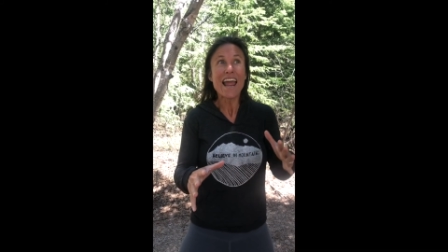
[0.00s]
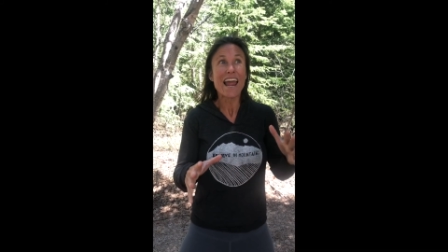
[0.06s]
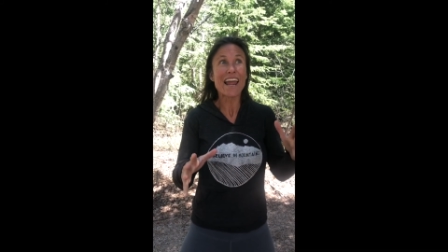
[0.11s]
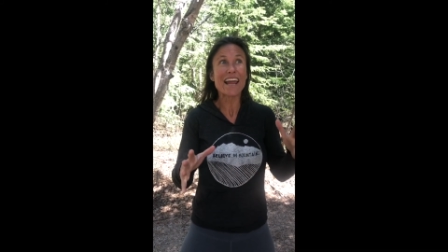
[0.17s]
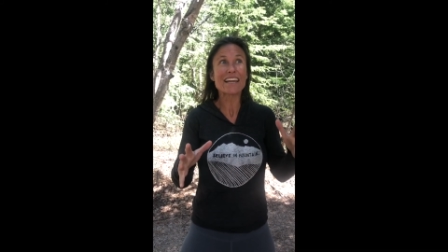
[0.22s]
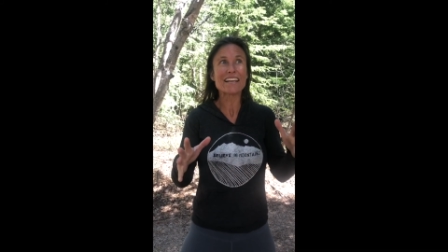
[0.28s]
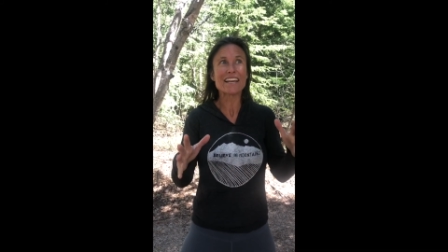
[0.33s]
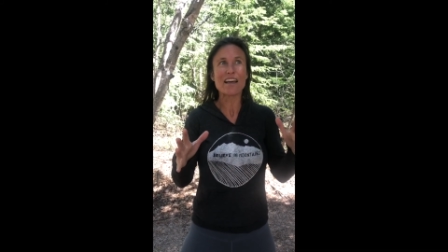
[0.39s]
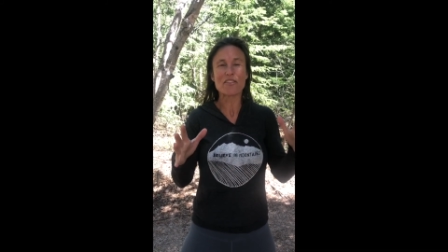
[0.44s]

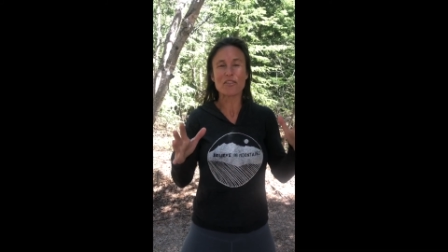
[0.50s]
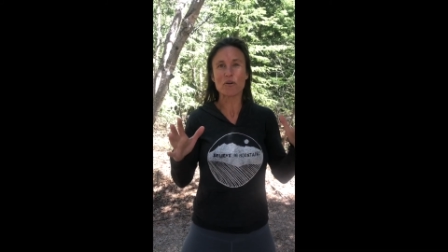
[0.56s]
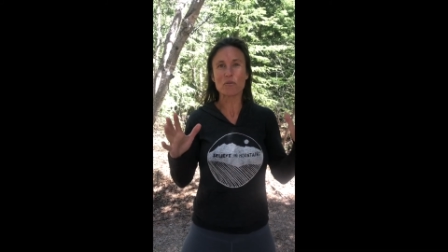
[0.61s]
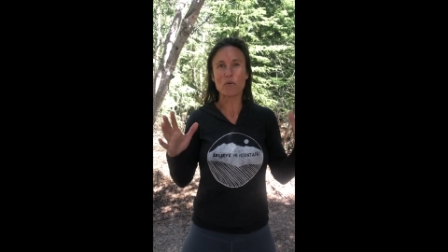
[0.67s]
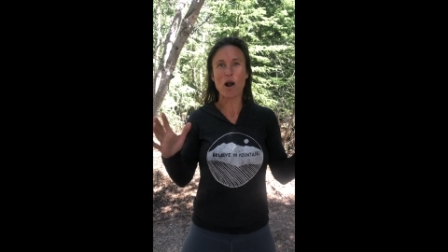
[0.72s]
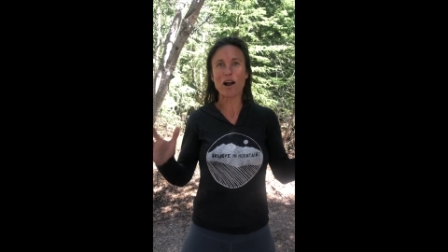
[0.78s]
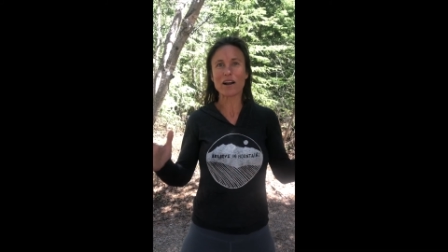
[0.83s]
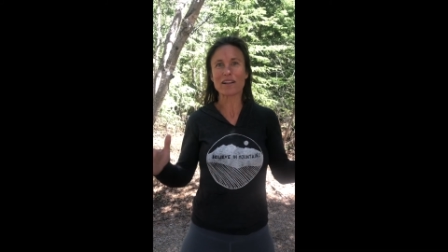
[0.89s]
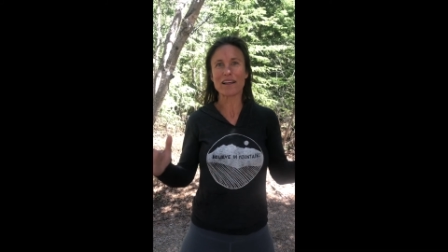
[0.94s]
and the
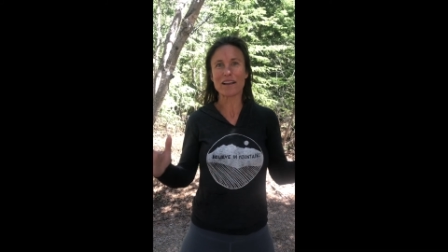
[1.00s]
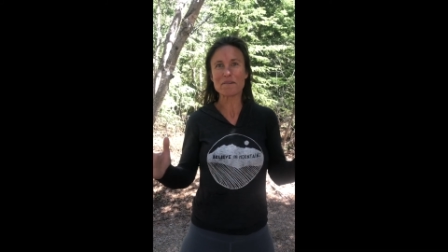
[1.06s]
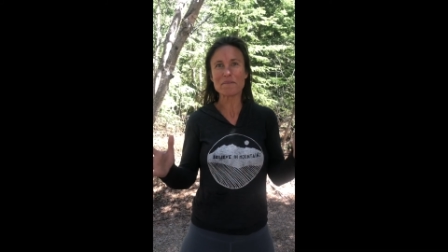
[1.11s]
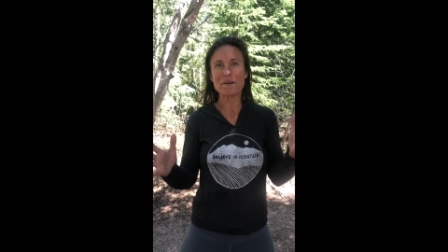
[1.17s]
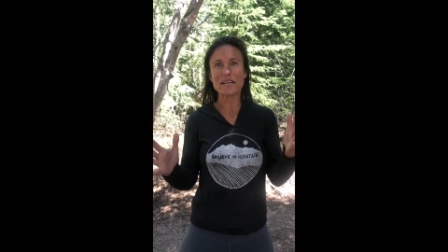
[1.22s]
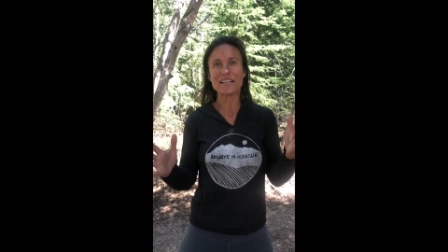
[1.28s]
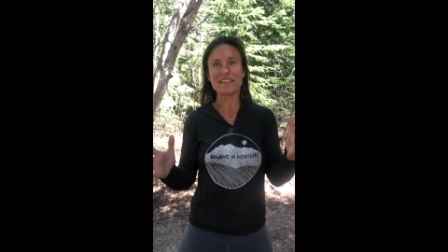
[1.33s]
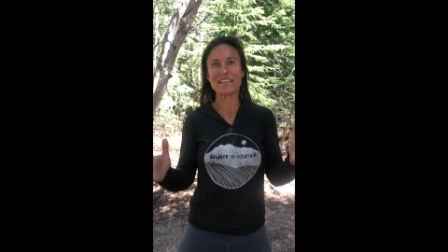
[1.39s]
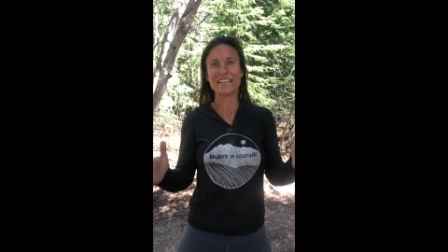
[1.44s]
rock
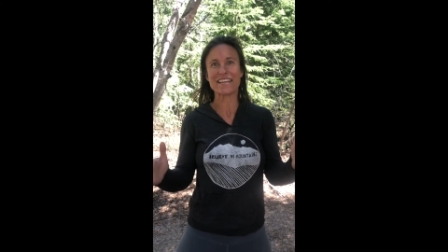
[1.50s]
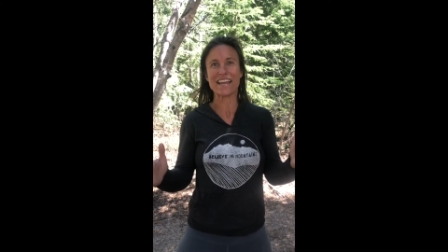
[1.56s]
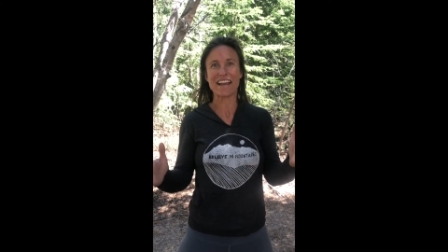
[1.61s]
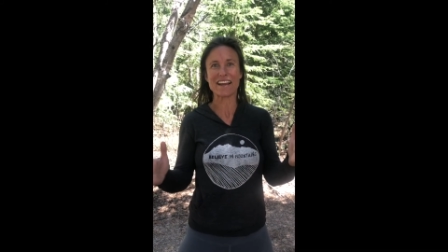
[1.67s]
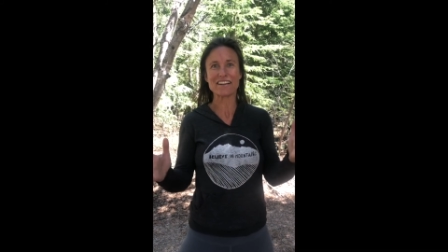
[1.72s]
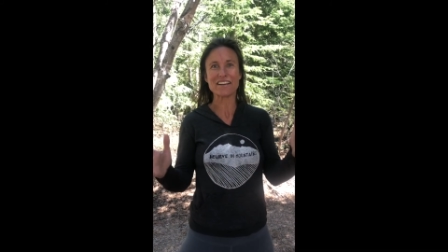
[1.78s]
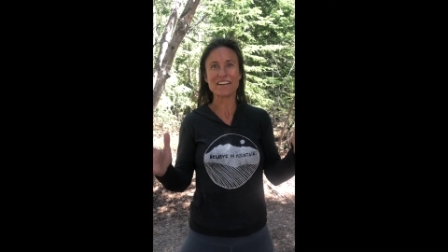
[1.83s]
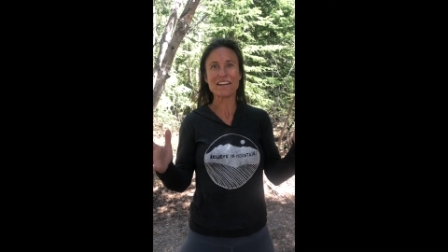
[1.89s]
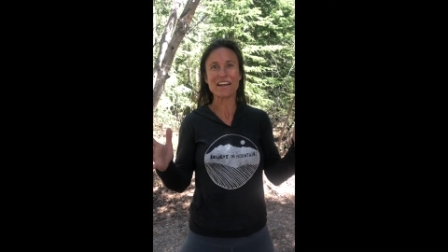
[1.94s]
climbing in the
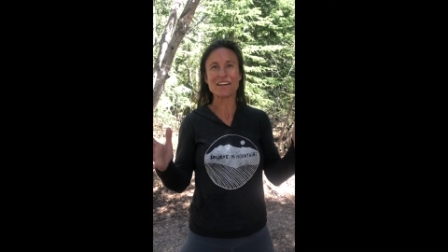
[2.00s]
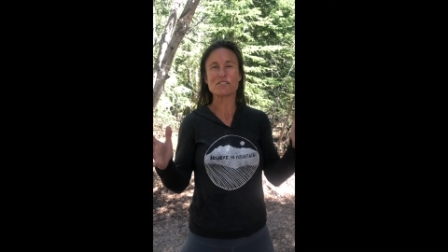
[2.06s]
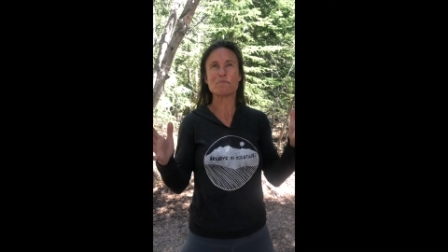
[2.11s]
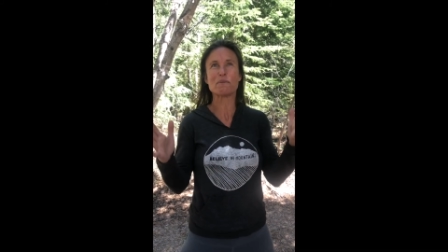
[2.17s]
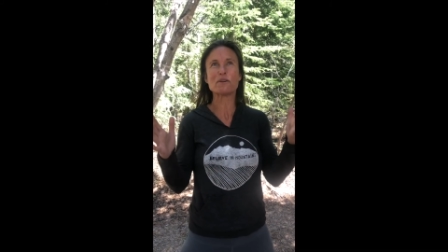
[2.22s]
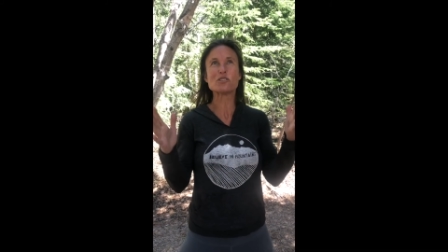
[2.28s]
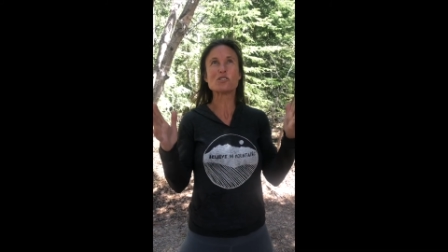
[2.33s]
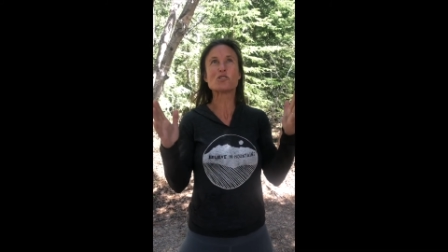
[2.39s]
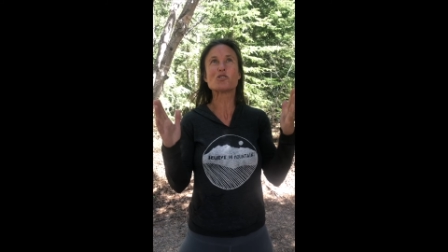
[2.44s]
canyon has
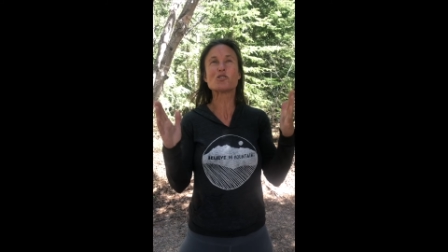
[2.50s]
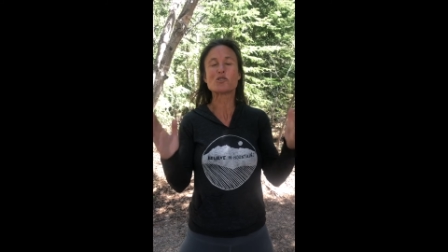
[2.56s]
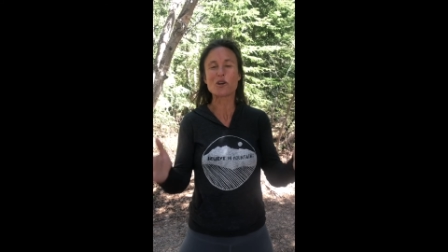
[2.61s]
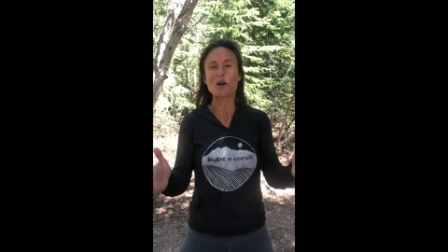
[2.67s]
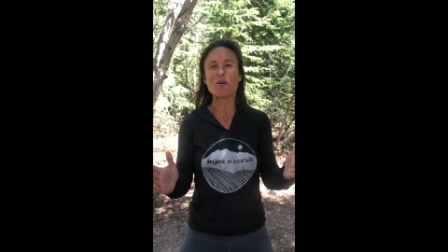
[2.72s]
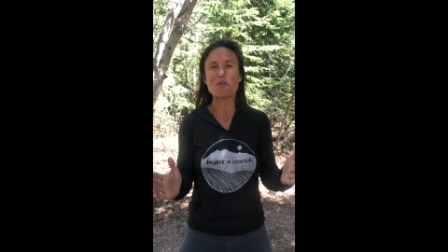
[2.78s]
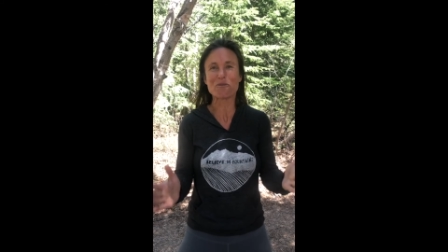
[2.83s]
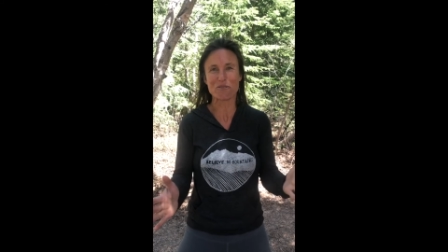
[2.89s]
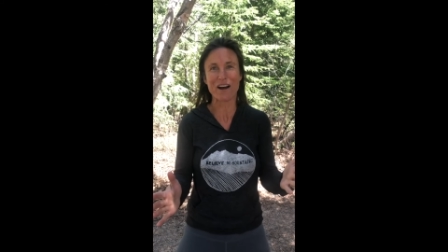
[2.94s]
been
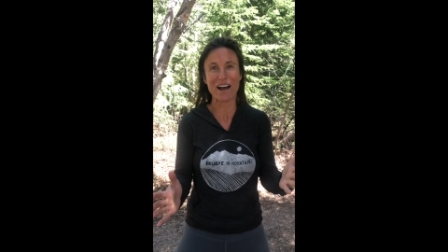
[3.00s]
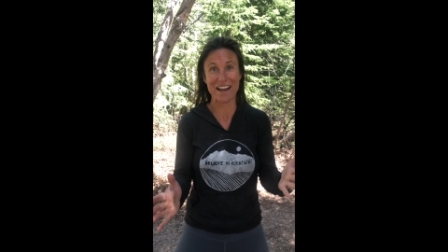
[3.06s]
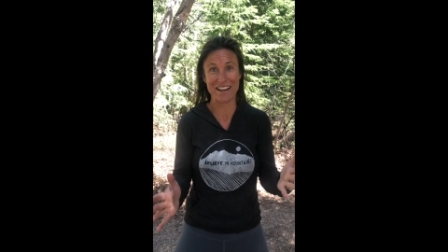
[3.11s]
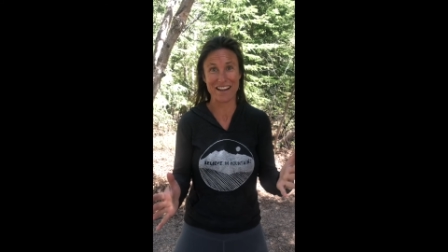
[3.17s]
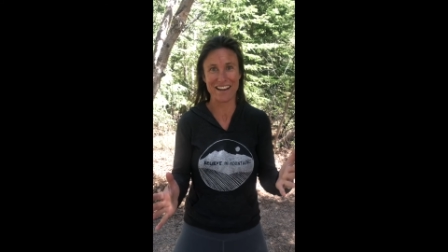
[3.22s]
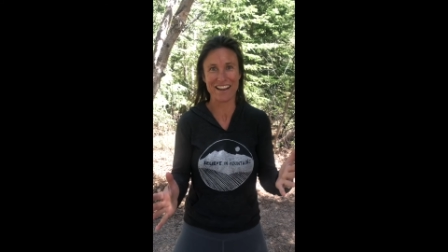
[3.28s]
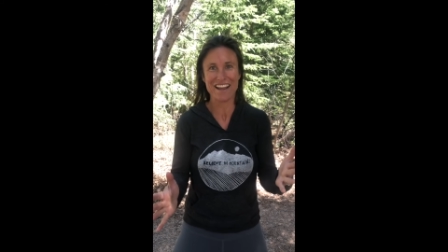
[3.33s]
so fun.